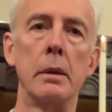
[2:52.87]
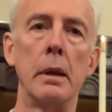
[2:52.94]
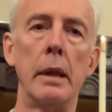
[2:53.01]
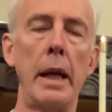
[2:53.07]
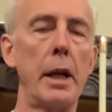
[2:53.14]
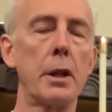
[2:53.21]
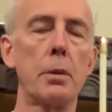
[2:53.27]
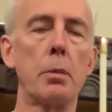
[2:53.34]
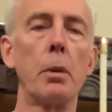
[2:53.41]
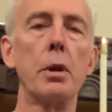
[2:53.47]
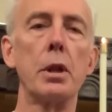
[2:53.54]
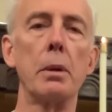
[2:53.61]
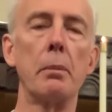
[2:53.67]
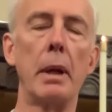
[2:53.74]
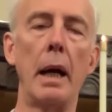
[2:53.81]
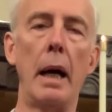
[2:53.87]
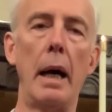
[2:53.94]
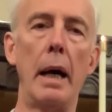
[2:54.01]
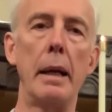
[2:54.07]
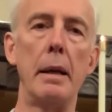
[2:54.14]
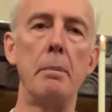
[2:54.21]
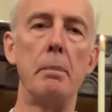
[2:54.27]
Let us worship
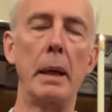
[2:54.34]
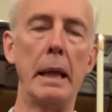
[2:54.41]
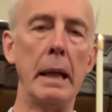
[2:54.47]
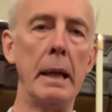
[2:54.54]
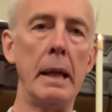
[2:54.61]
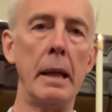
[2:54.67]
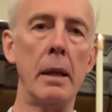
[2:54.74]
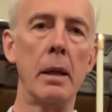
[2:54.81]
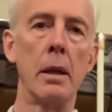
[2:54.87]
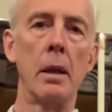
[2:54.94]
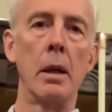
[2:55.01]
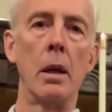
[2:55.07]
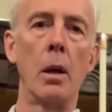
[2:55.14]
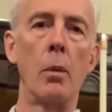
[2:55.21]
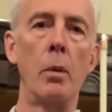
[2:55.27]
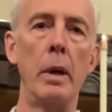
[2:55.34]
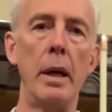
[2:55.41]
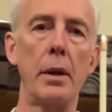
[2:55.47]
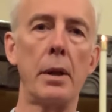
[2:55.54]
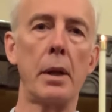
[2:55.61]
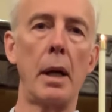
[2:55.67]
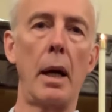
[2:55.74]
God, and beginning
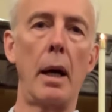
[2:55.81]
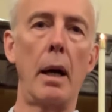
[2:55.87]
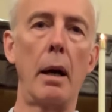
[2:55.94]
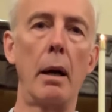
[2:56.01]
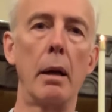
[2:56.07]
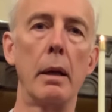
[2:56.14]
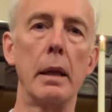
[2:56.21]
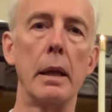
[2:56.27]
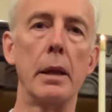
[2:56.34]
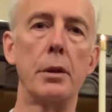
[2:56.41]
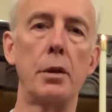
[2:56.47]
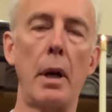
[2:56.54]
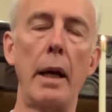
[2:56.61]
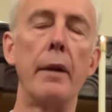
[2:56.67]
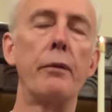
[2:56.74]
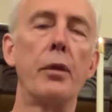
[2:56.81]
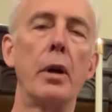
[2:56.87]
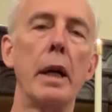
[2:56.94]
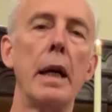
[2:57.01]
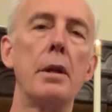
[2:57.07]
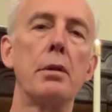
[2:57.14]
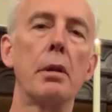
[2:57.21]
with our triumphal
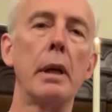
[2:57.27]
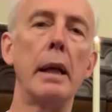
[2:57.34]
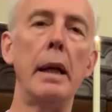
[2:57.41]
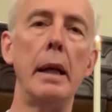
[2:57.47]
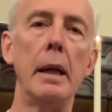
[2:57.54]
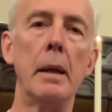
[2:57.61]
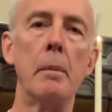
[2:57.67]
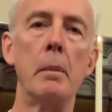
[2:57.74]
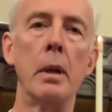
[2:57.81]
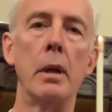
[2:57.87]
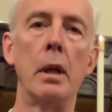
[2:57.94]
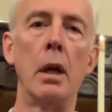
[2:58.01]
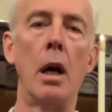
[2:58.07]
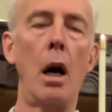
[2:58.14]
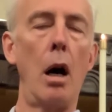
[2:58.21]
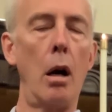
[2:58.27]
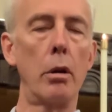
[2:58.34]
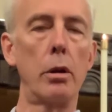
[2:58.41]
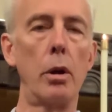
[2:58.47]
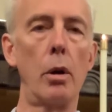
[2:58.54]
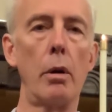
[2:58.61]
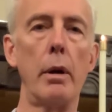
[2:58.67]
entry hymn, All
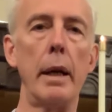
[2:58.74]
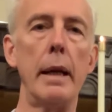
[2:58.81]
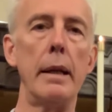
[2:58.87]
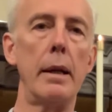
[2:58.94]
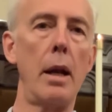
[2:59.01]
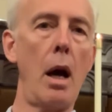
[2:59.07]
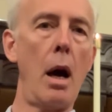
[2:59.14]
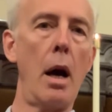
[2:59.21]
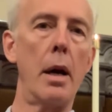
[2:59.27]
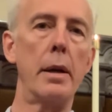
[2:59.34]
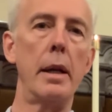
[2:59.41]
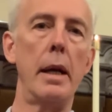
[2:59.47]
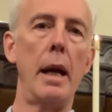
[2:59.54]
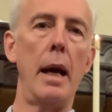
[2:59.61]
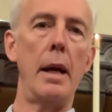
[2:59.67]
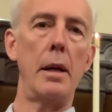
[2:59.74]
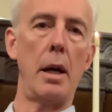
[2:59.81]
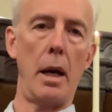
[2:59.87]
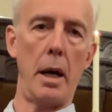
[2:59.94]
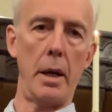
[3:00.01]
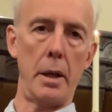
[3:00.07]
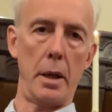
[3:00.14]
Glory, Laud, and
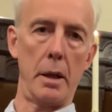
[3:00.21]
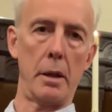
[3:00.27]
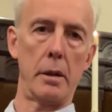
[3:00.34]
Honor.